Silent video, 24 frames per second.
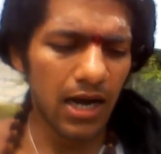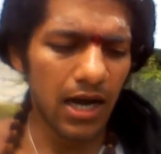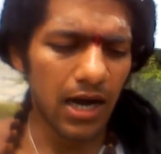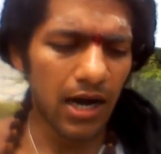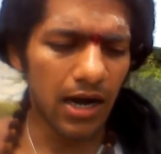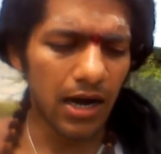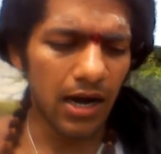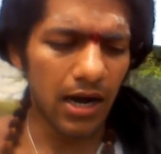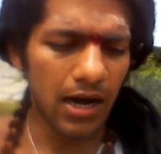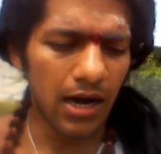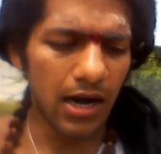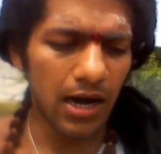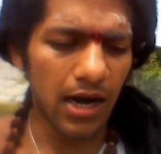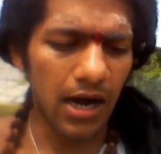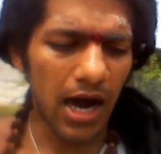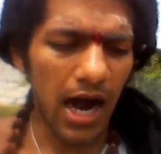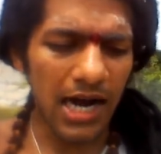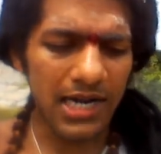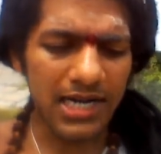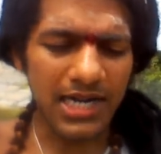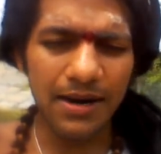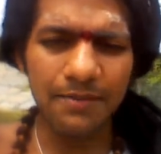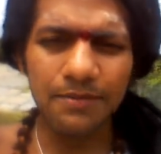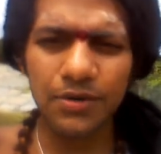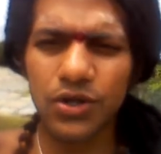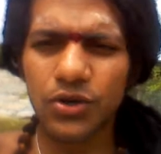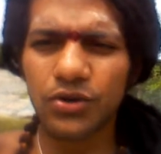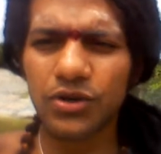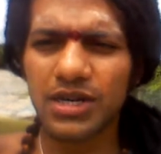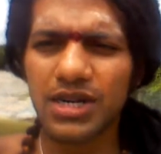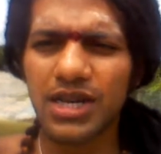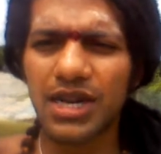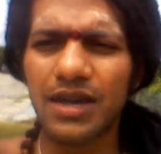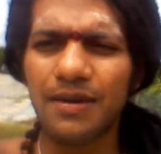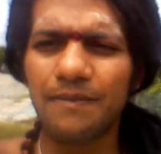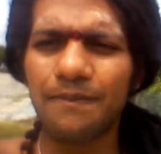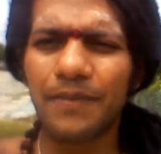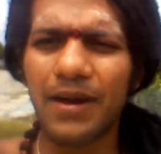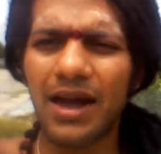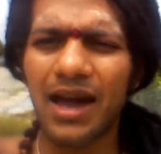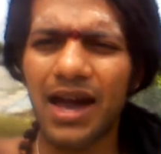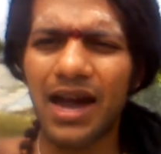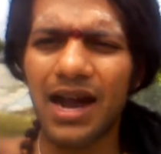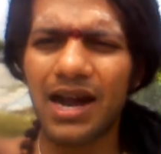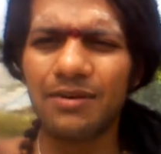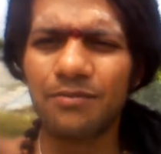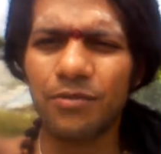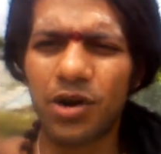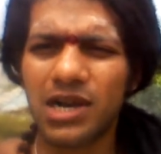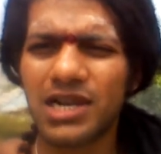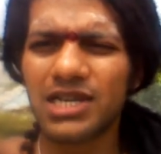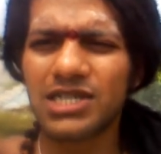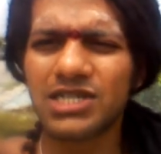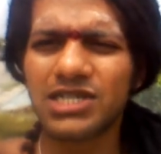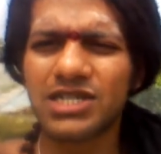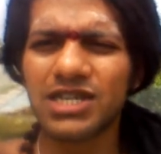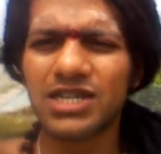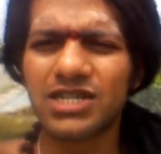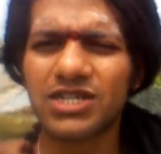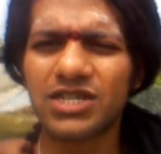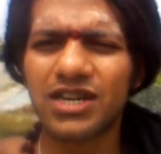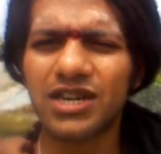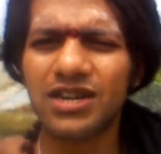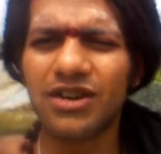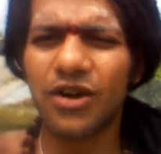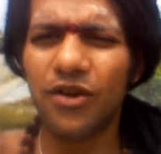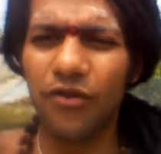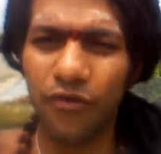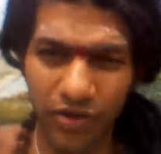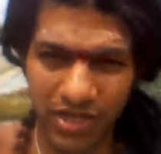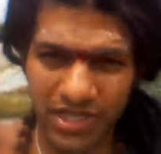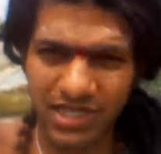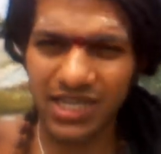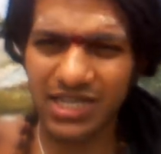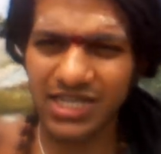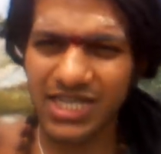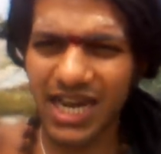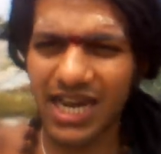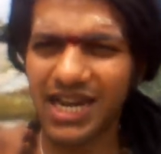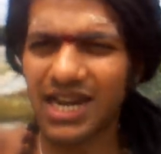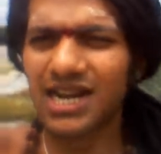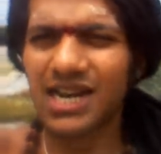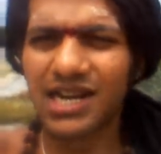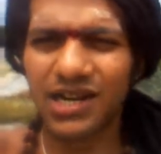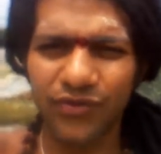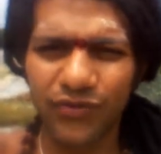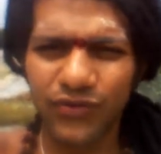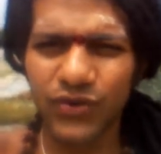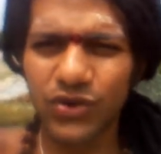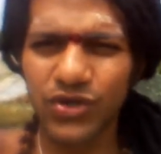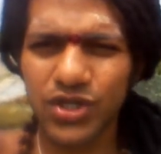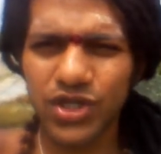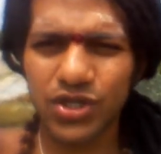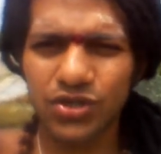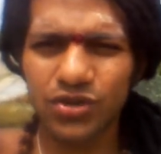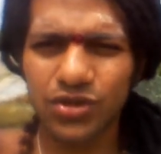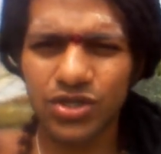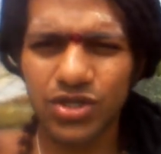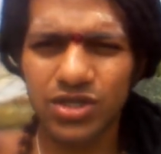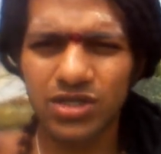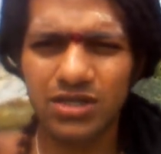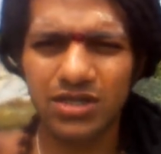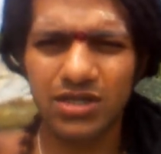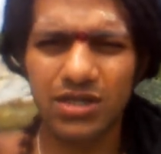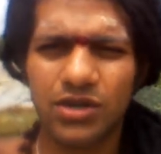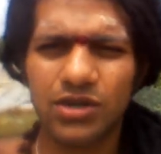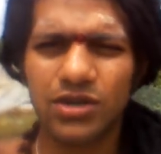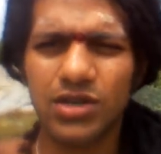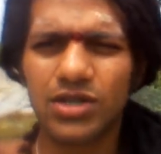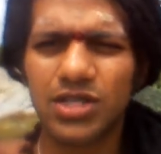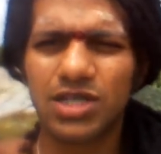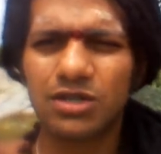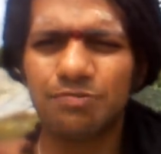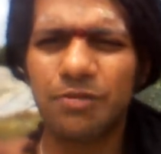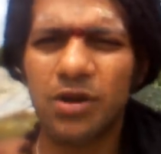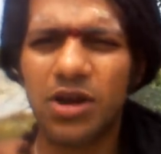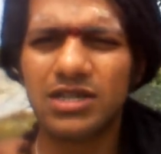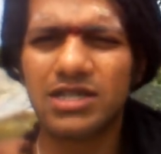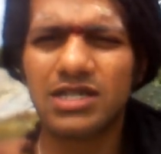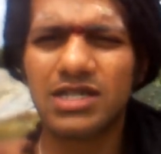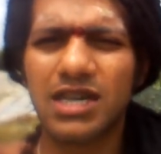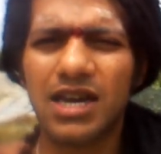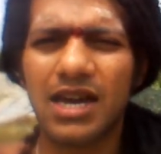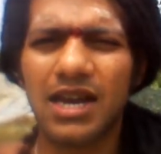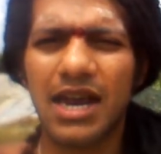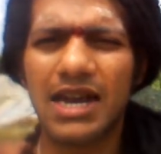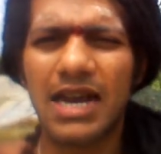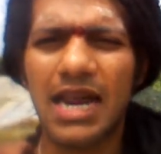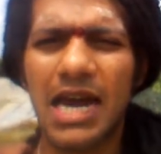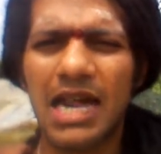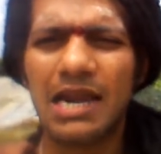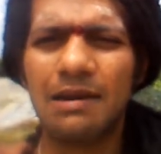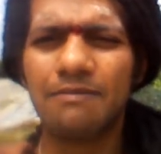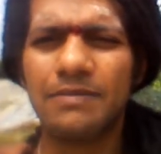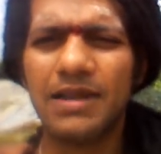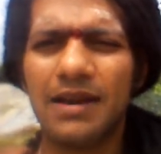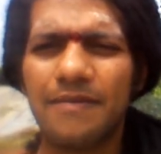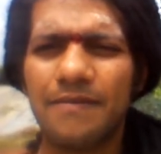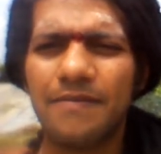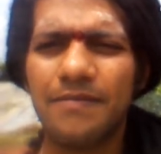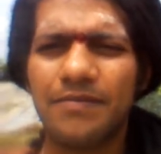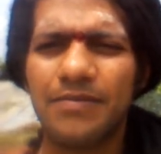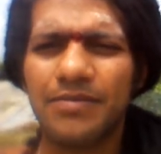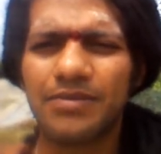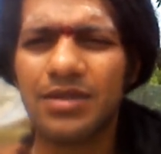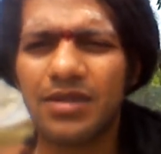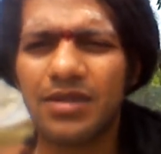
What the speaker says: attempt to rape and molestation, which the channel refused to, you know, sponsor and help them,